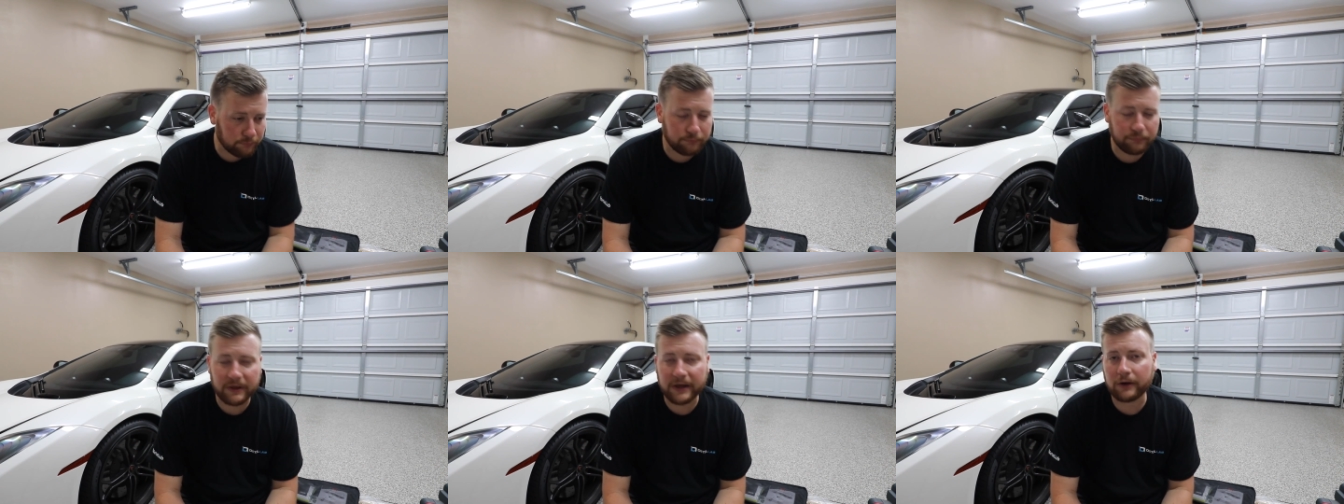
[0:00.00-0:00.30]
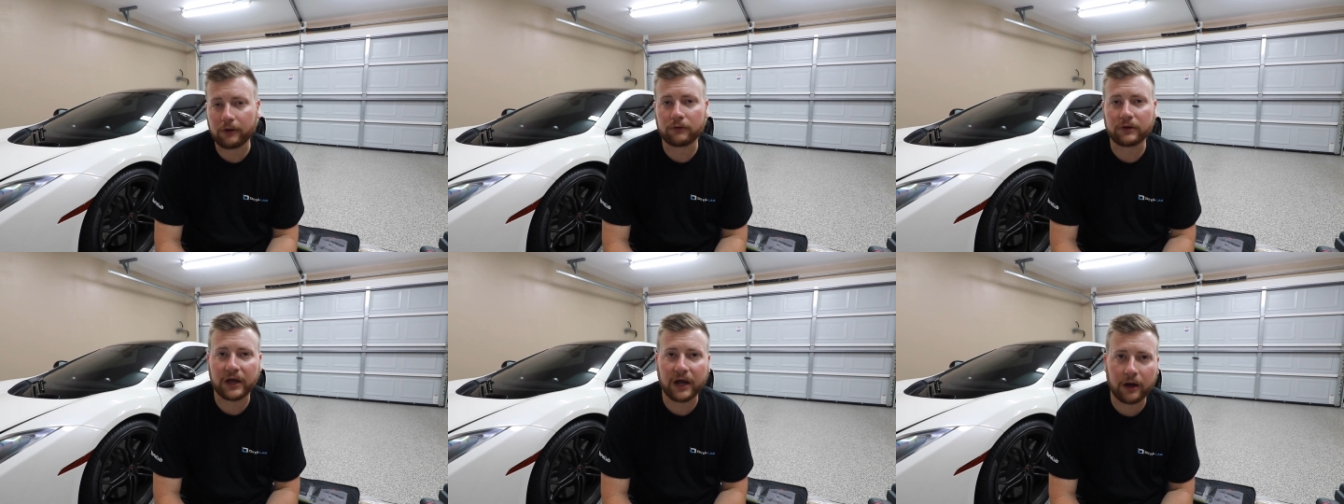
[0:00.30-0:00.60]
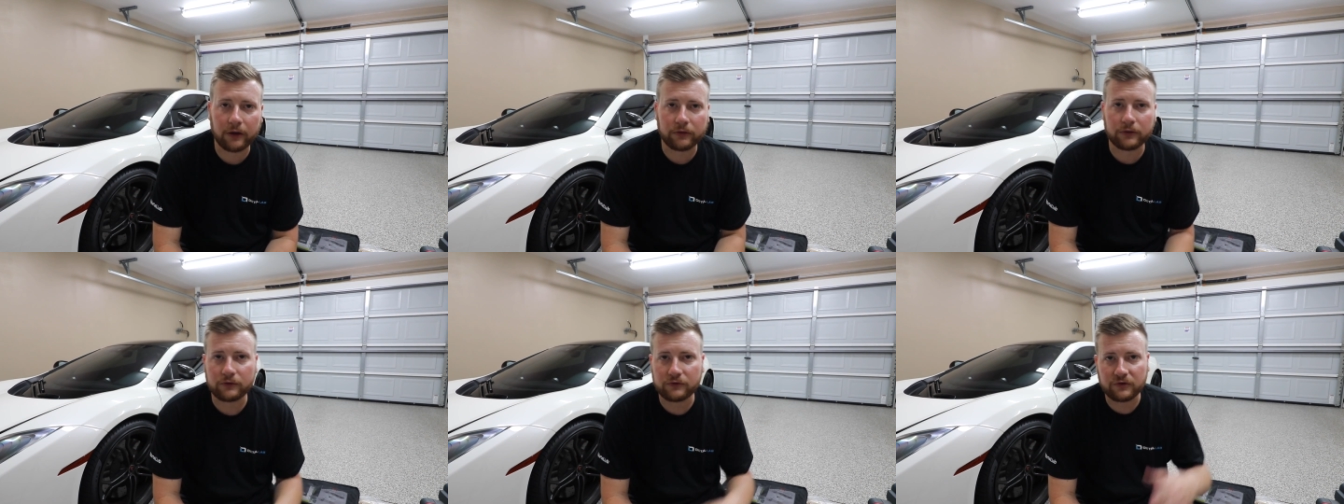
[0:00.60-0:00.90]
they don't
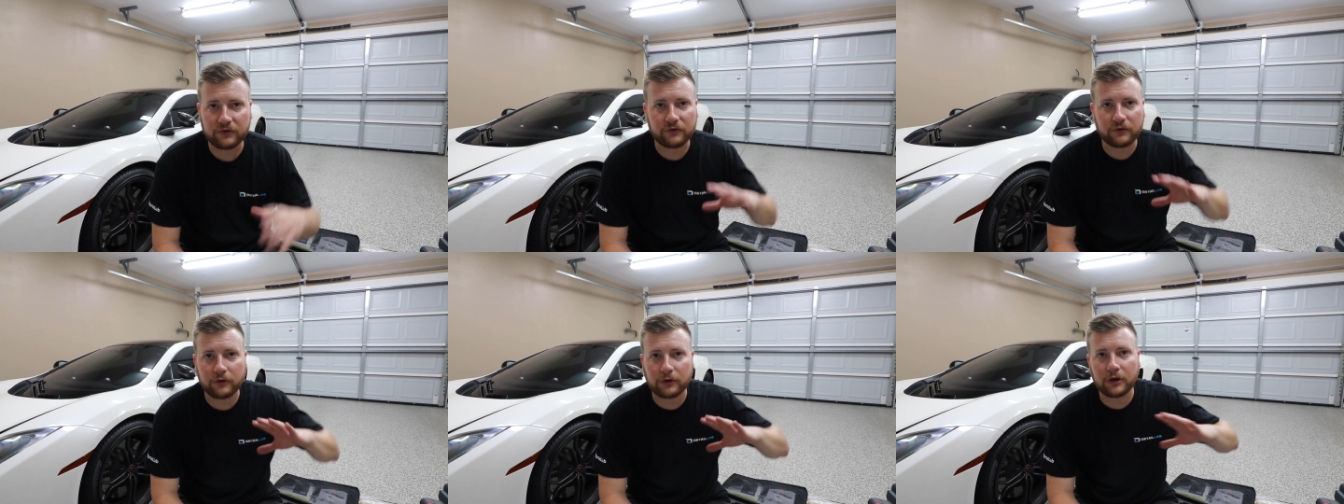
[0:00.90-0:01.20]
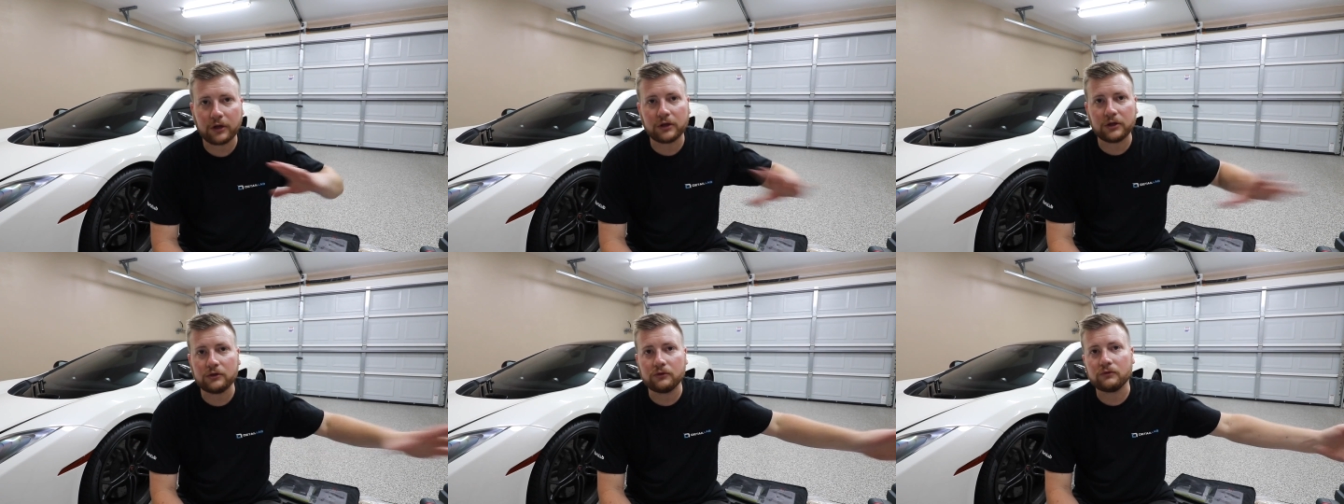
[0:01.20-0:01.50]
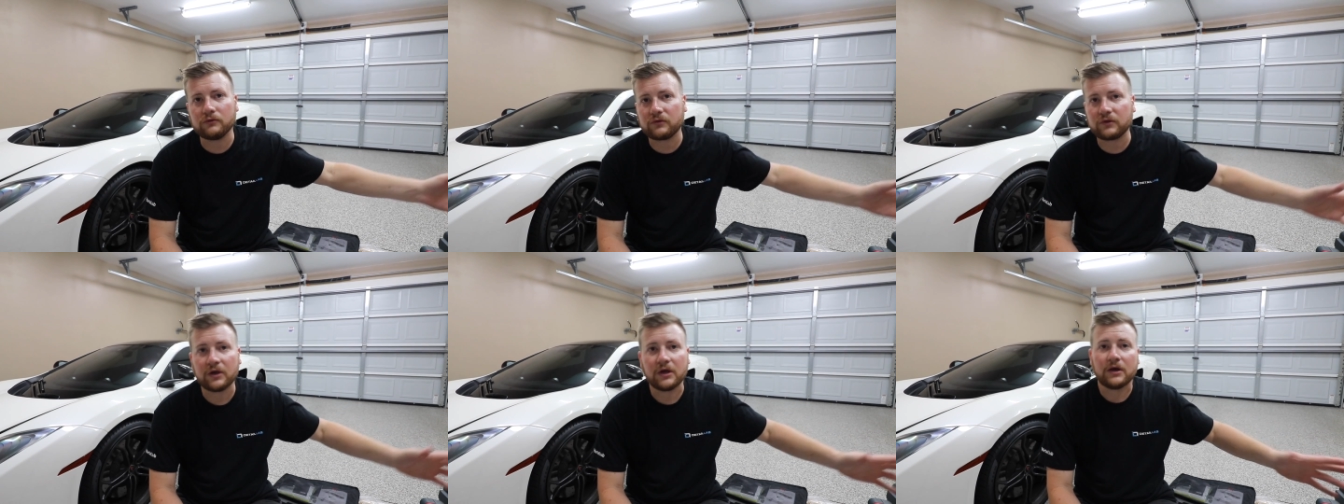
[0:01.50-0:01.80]
care. They're gonna
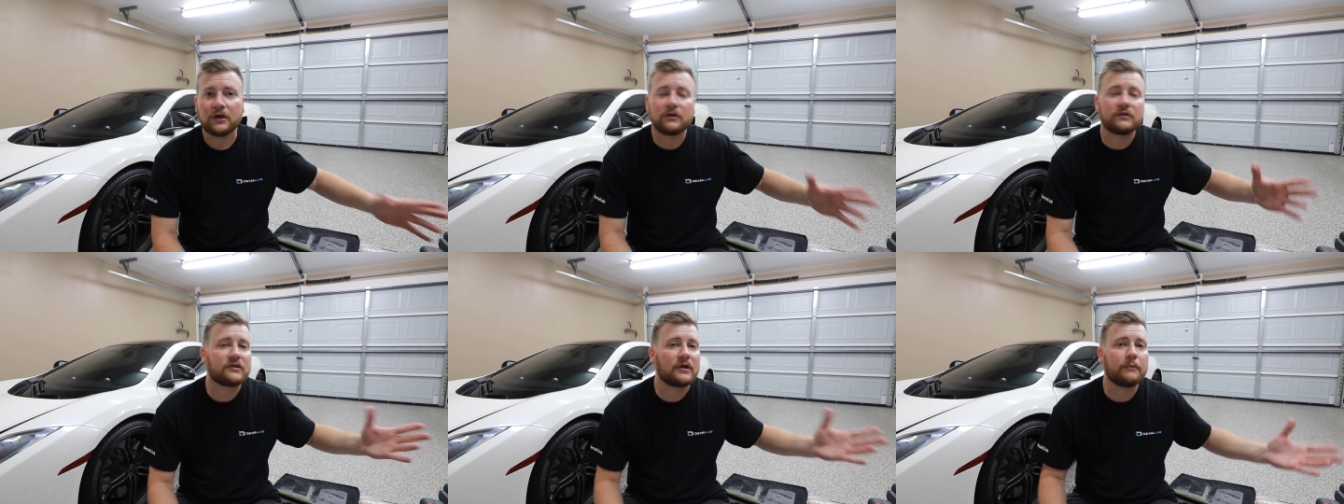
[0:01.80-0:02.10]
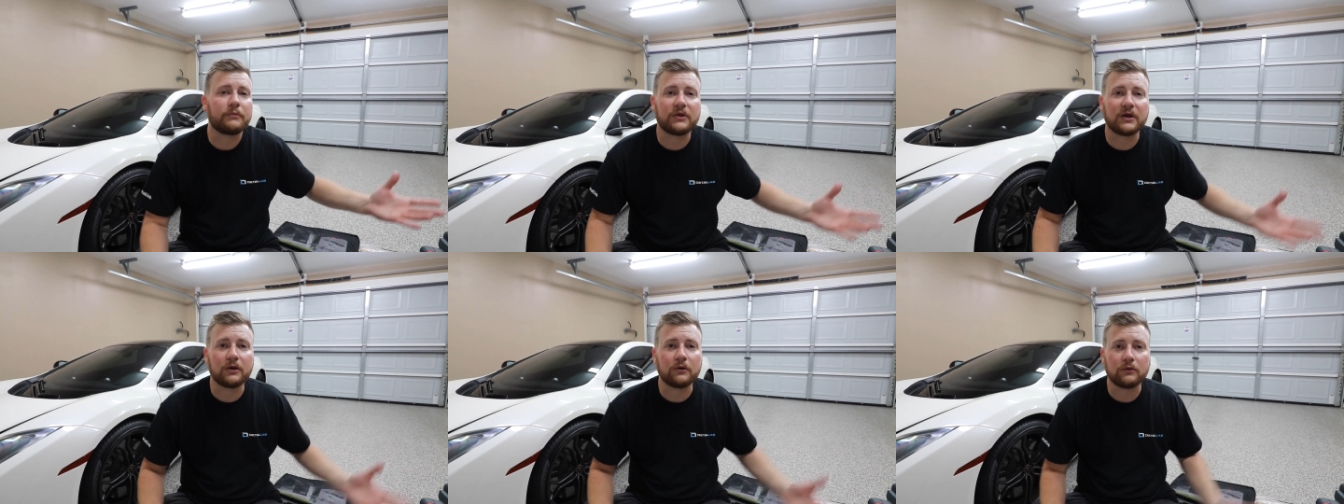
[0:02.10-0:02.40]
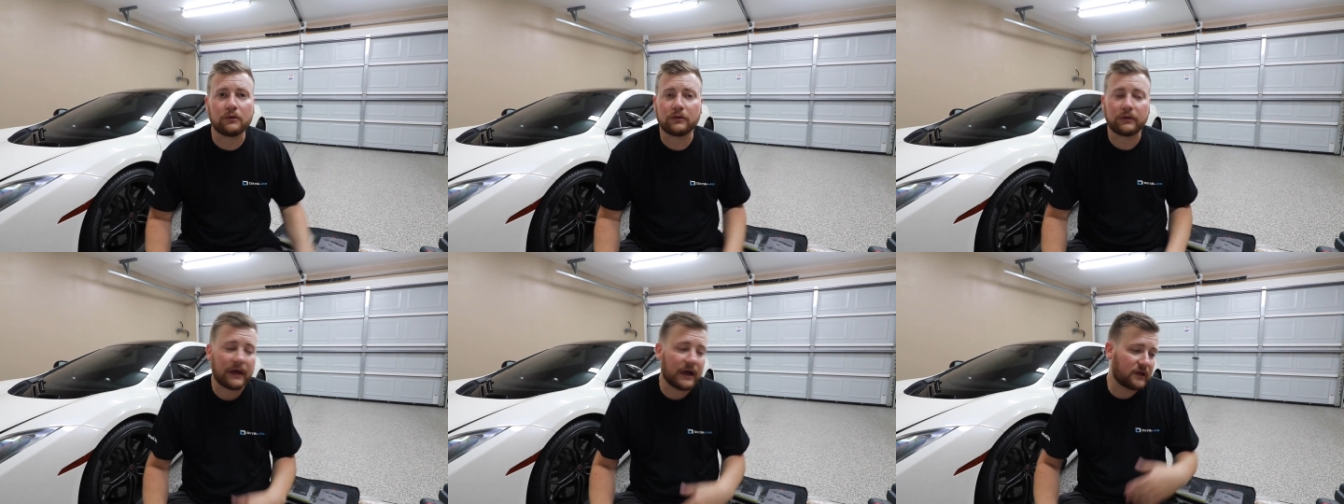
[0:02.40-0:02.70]
use
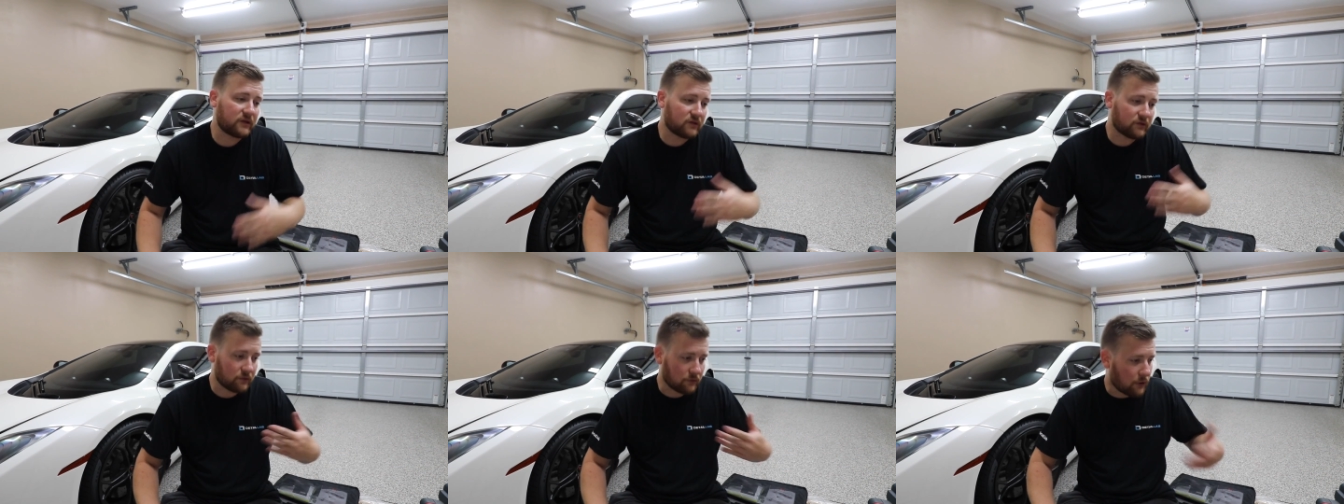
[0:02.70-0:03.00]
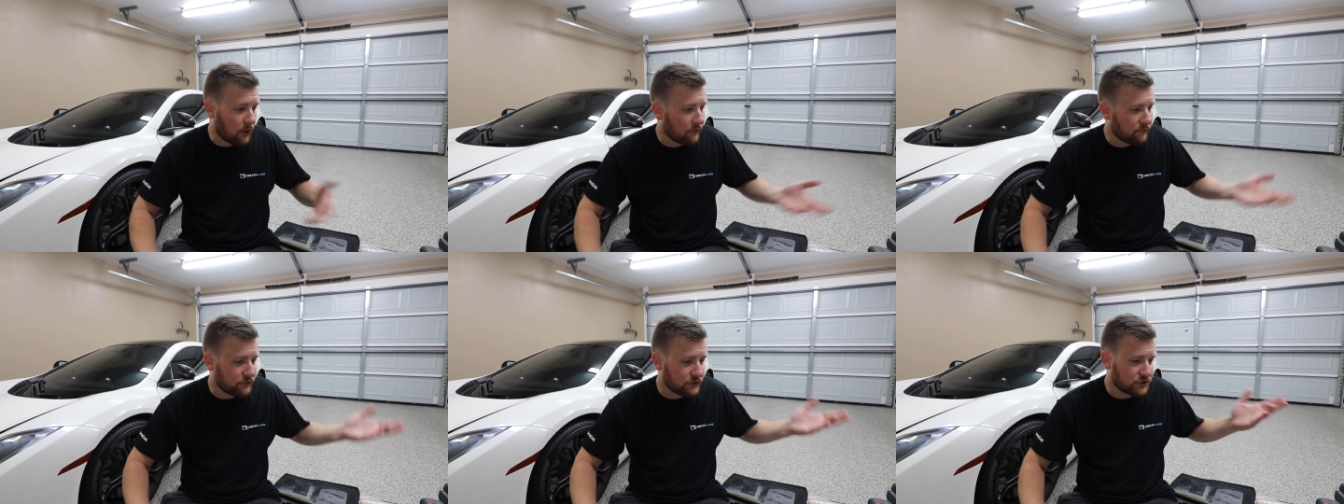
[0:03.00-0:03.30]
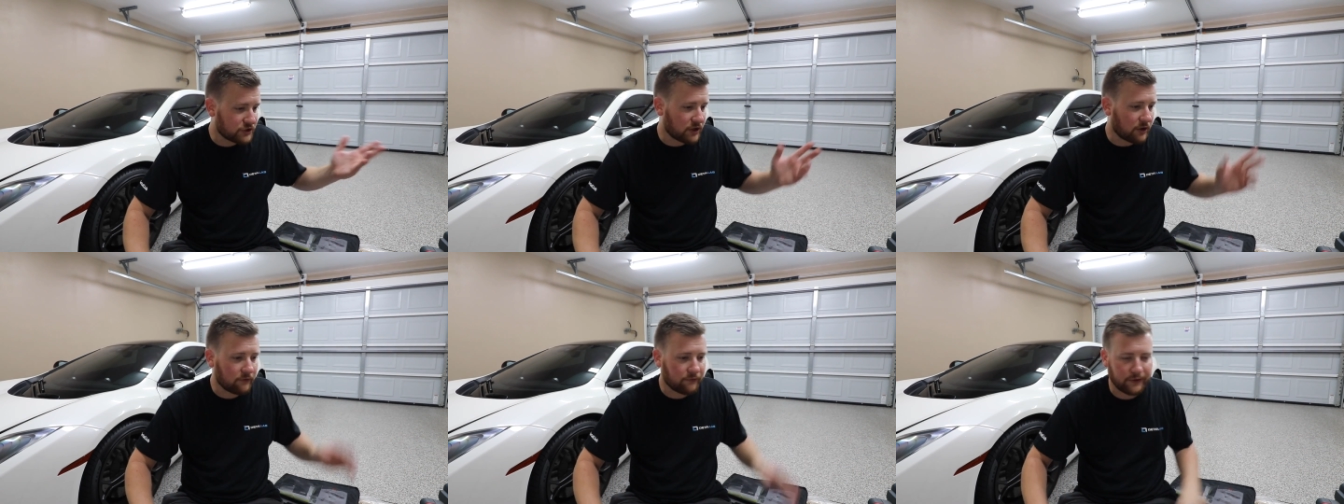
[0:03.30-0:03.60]
something that's off the
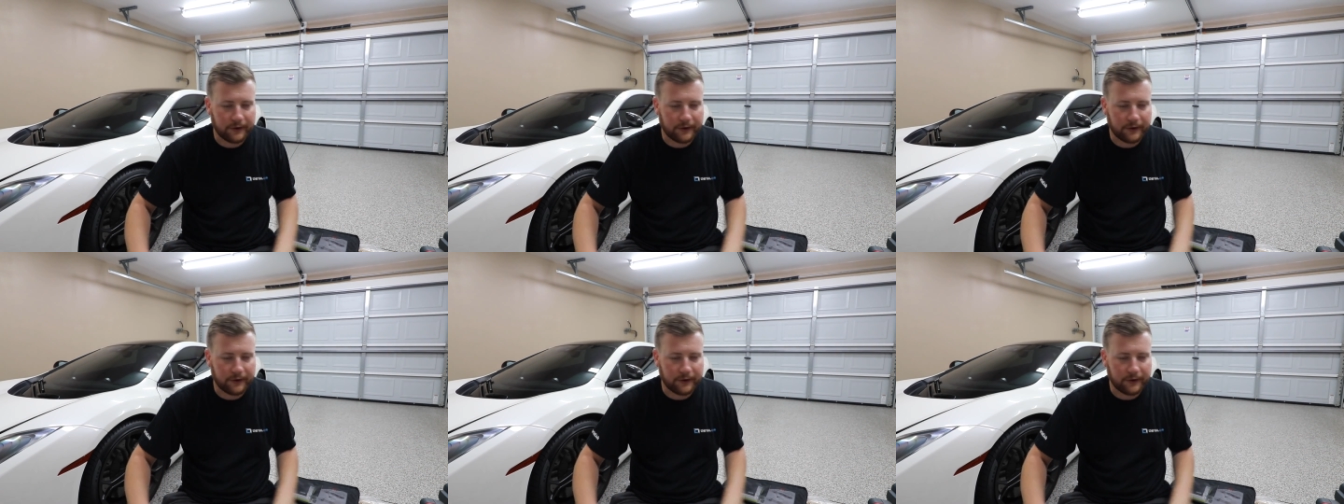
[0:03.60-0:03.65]
shelf,